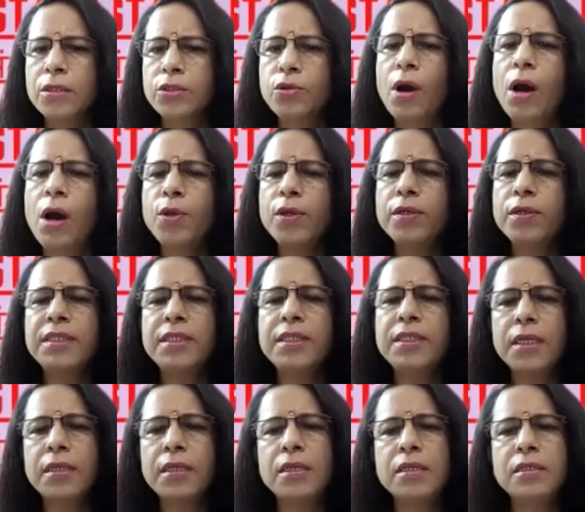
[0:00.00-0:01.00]
So, how do you
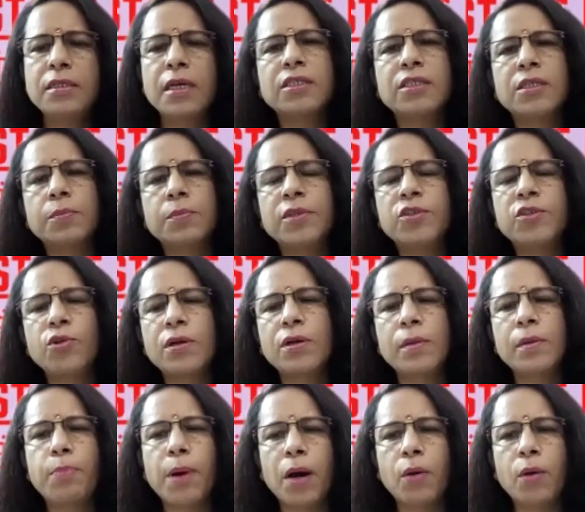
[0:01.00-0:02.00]
see these
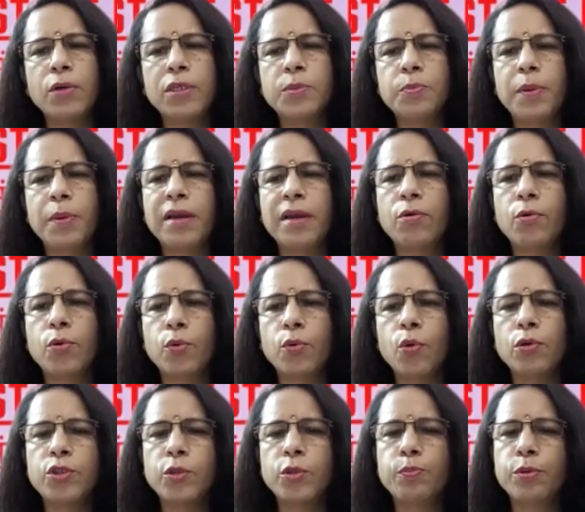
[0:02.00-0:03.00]
asymmetrical powers play a
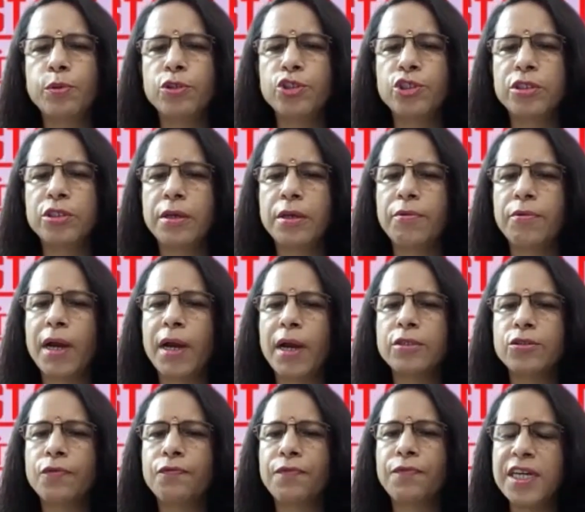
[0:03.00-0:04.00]
role to push the
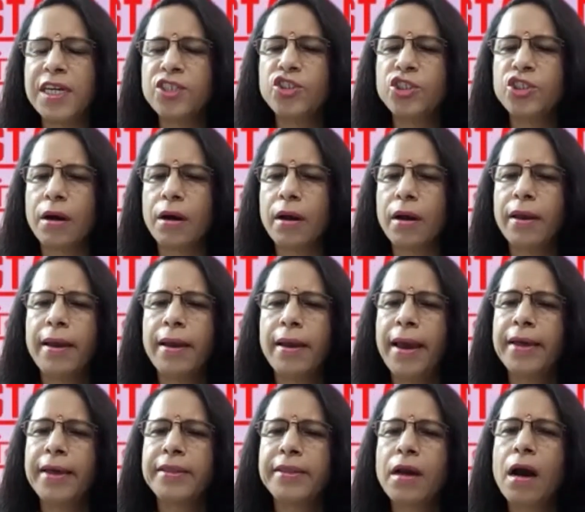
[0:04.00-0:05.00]
rise of Asia
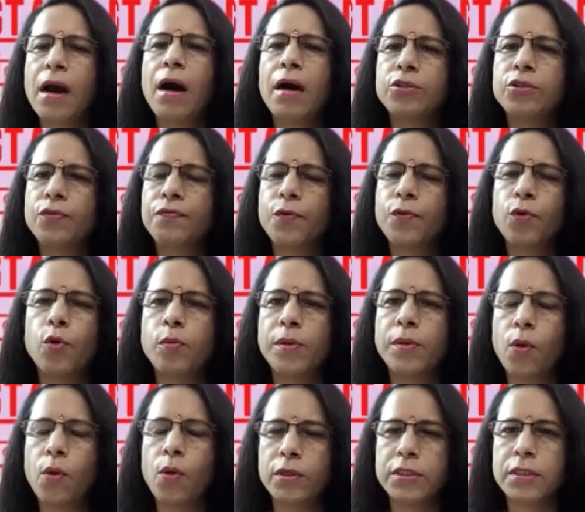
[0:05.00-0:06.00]
at the heart of
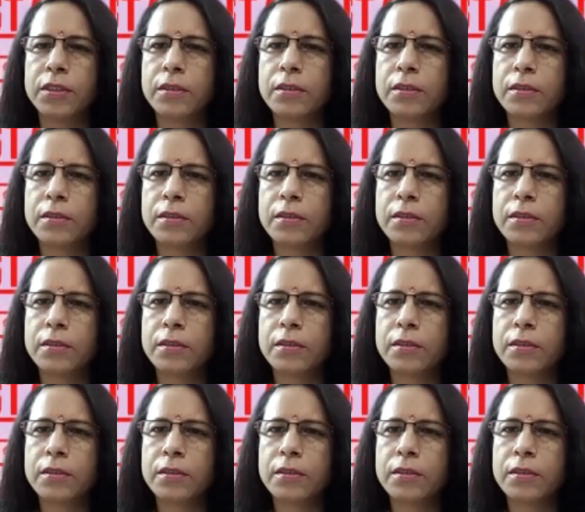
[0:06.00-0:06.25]
global order?